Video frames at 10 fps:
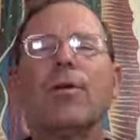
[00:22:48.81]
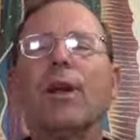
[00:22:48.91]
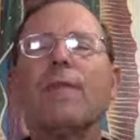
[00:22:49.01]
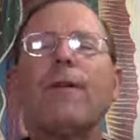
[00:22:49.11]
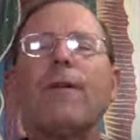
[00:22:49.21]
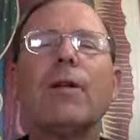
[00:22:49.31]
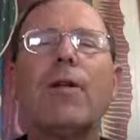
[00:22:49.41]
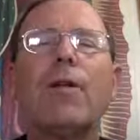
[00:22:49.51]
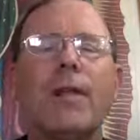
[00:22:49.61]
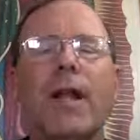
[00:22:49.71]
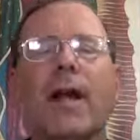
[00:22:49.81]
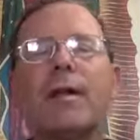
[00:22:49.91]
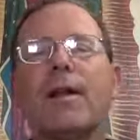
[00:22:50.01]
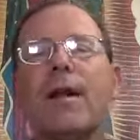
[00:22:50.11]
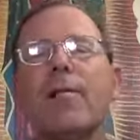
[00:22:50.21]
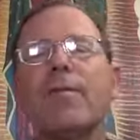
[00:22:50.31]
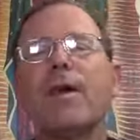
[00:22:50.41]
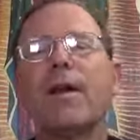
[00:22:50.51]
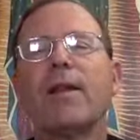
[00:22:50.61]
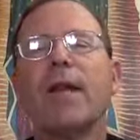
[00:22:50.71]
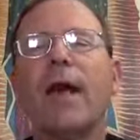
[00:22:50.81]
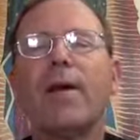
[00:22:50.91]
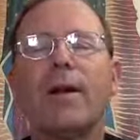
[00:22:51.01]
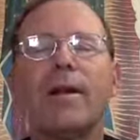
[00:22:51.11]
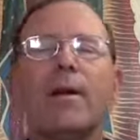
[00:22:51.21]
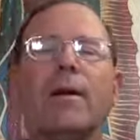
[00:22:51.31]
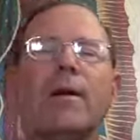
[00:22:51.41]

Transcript: We're going to follow up on that today with Father Larry.